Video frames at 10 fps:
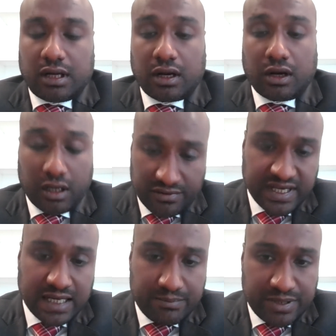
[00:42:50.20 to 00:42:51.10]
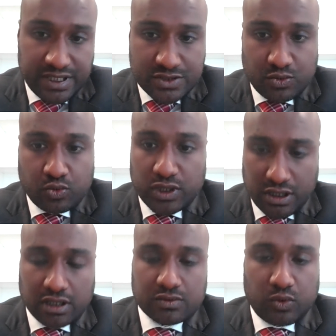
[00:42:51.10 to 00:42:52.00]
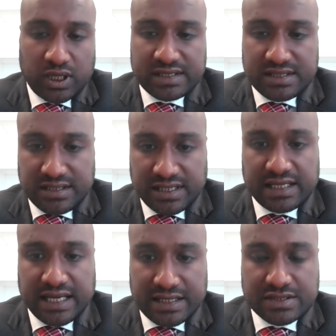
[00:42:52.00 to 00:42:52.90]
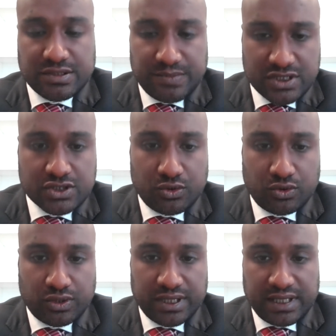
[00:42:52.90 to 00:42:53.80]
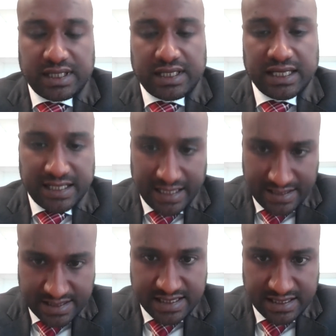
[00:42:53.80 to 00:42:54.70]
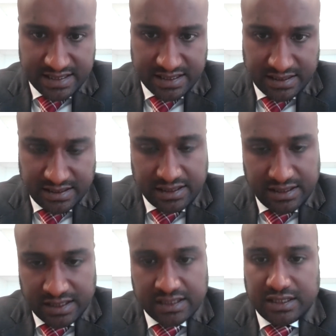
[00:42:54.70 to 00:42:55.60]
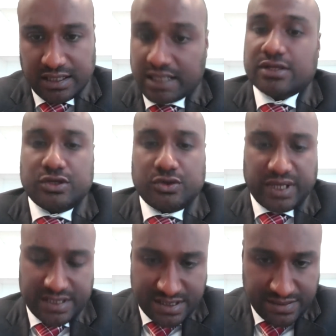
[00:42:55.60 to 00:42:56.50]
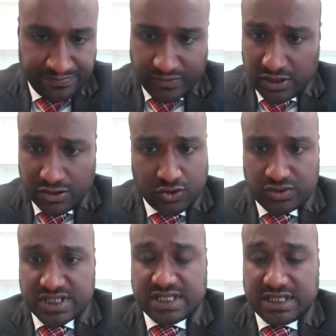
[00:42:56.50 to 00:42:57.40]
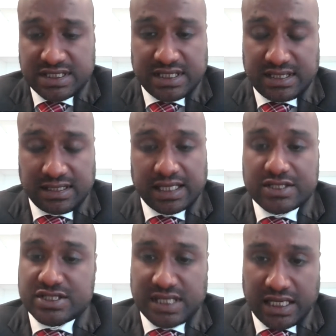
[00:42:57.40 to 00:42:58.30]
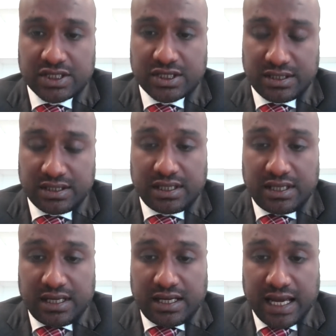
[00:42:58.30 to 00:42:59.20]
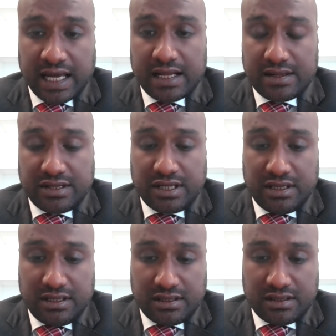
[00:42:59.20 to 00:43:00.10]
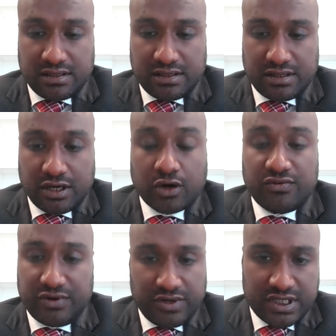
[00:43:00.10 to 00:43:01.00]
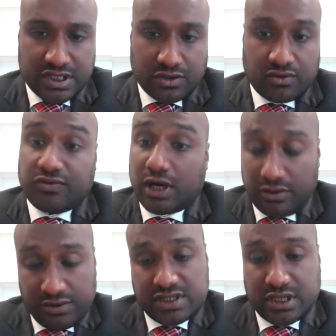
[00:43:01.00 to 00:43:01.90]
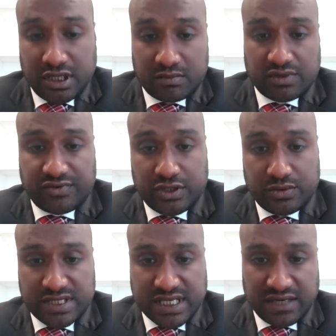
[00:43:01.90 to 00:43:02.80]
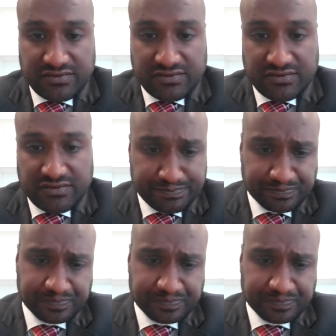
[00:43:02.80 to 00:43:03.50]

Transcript: a lot of companies would not want their data to be stored in a data center in the US due to certain legislation and the overreaching or far-reaching arm of the US government.